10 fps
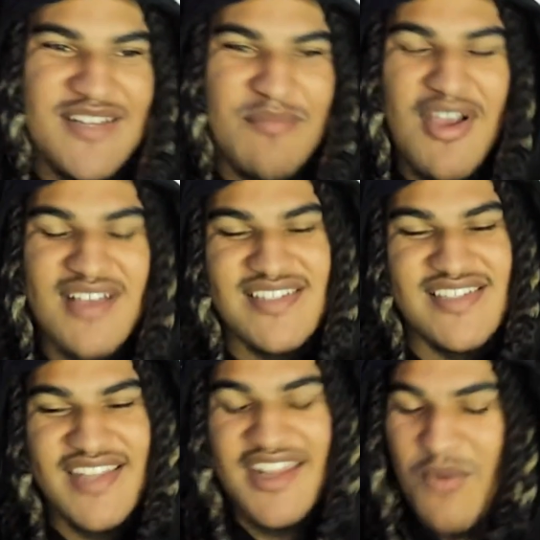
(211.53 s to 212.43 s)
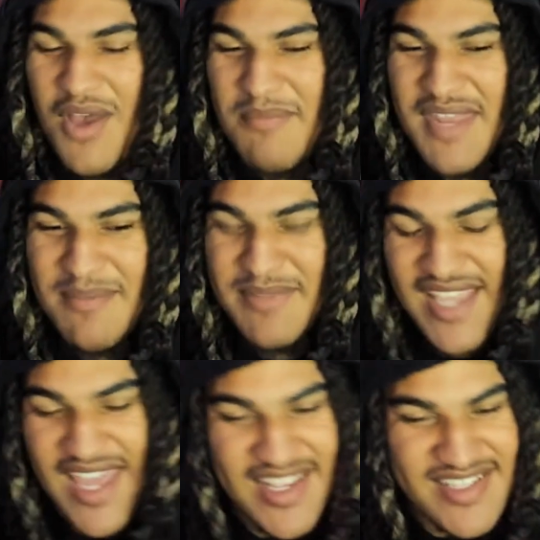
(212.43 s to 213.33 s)
Bronx. They said they don't want to admit it, but
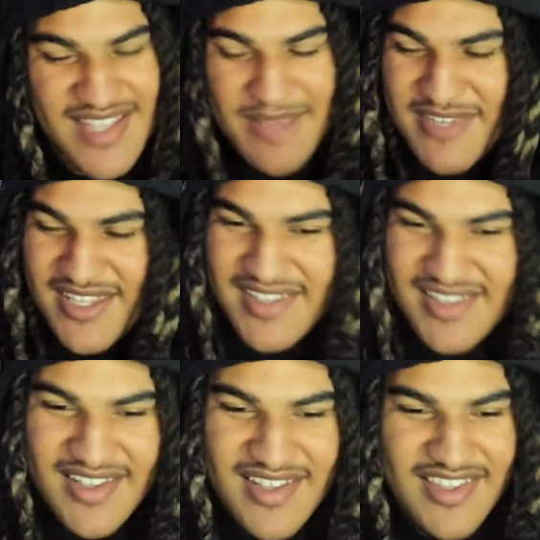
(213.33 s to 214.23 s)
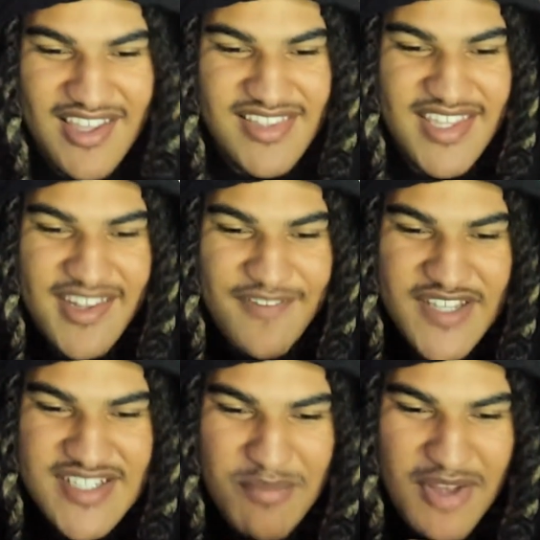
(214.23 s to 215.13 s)
they gotta accept it. Y'all think he the
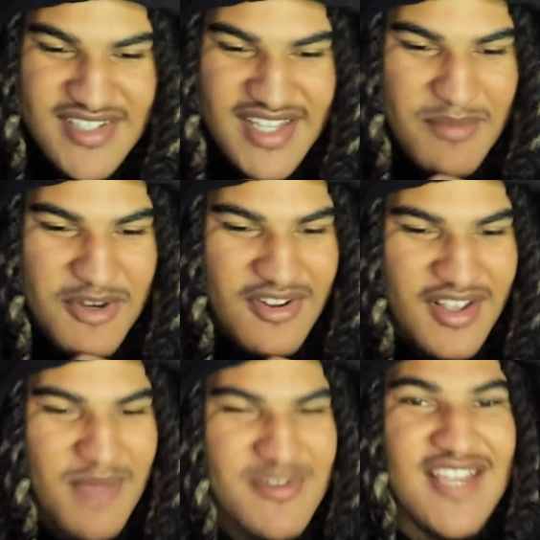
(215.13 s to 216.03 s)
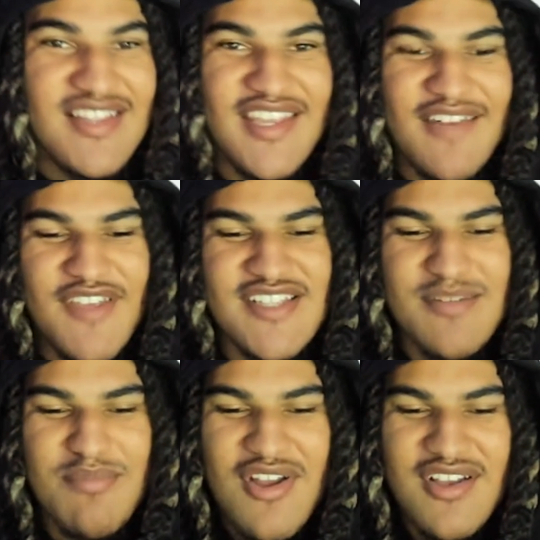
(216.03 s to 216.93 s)
face of the Bronx? Y'all let me know in the comments. Y'all think he the face of
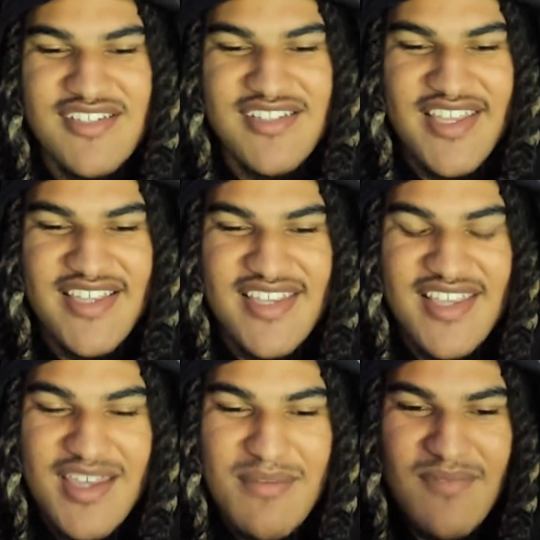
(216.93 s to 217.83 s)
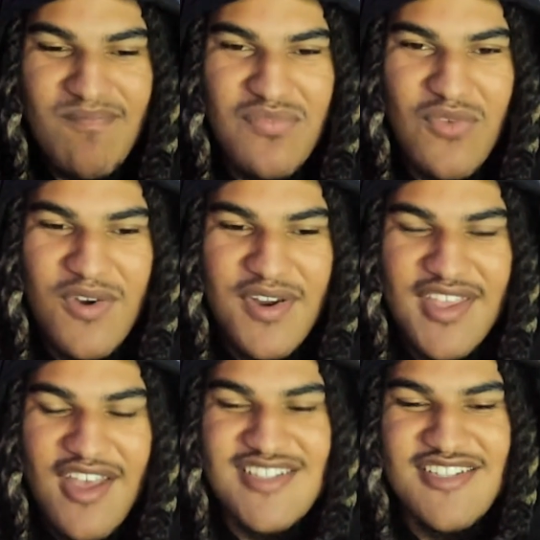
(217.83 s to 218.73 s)
the Bronx? You think it's him? Or
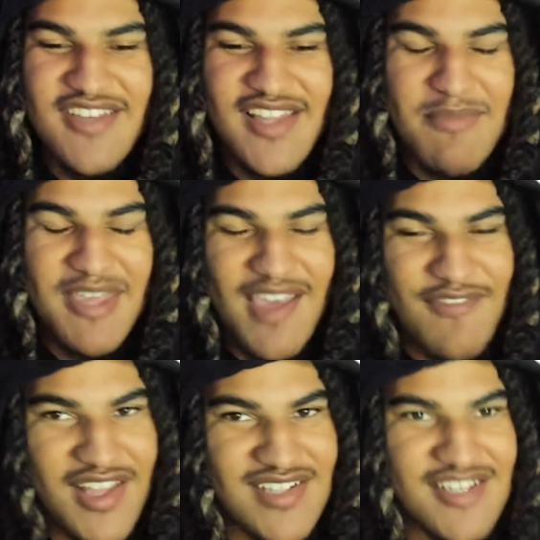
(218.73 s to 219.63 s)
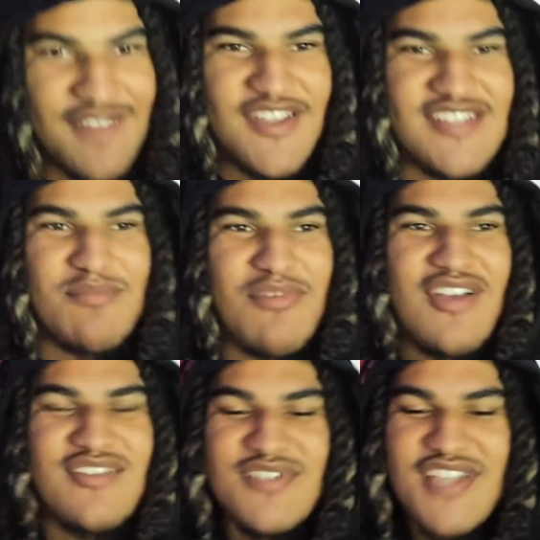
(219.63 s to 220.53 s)
y'all still claiming Kay Flock still the face of the
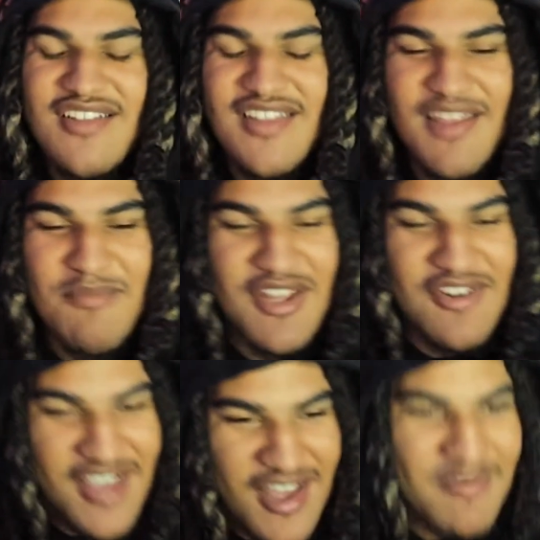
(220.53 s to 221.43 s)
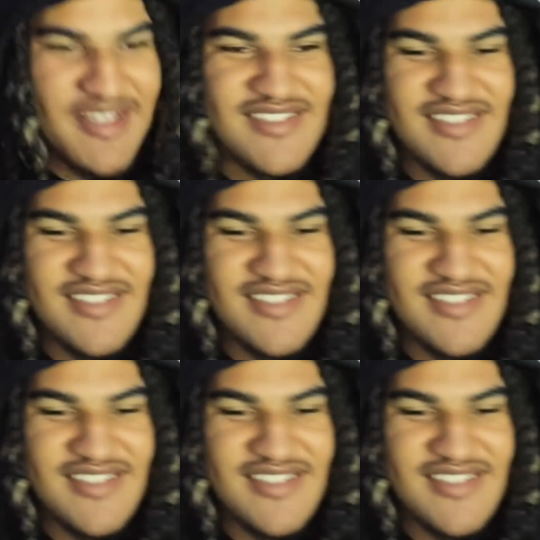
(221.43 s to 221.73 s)
Bronx? Which y'all let me know in the comments